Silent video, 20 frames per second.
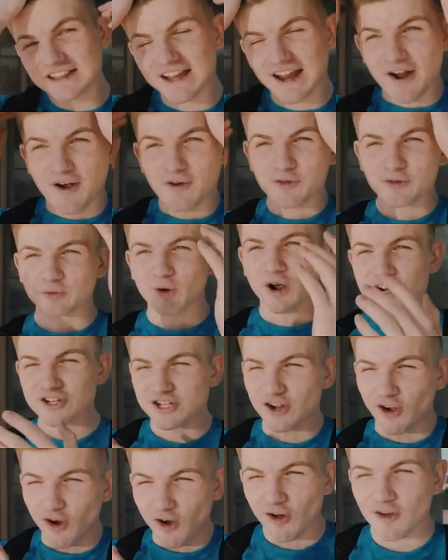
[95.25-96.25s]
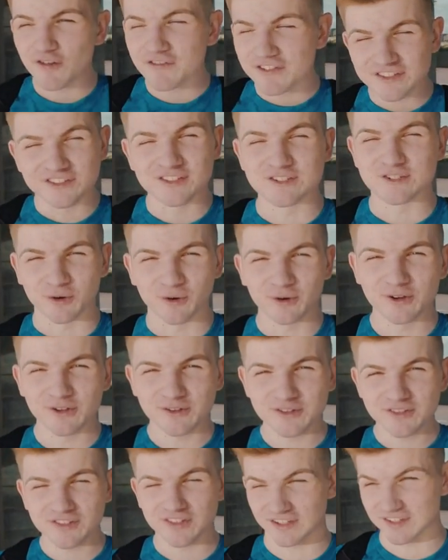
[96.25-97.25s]
Like I was watching all of his
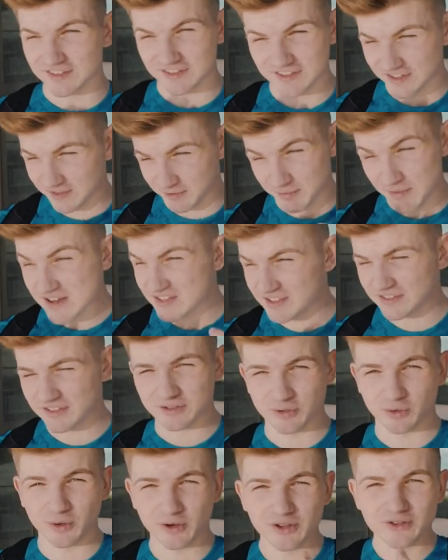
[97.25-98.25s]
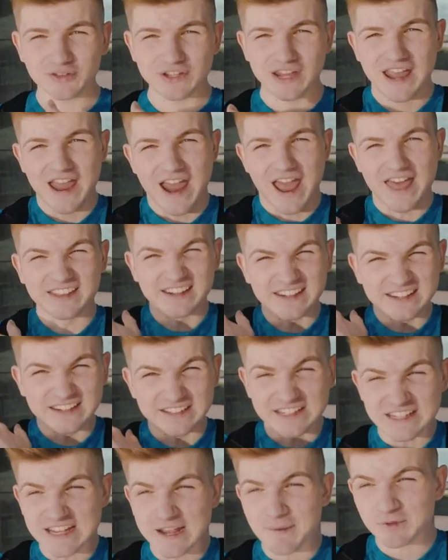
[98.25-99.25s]
tutorials because he does amazing tutorials, and then he
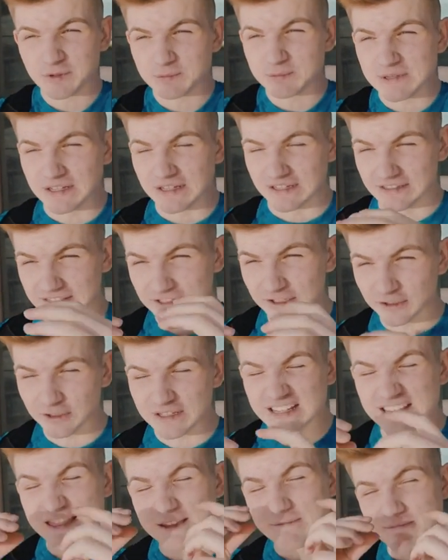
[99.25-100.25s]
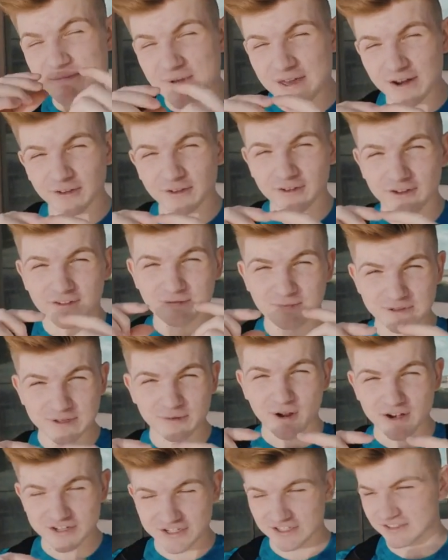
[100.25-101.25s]
DMs me literally in the middle of me
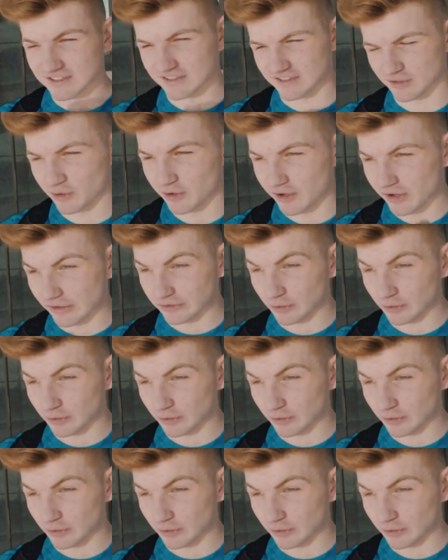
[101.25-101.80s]
watching a tutorial.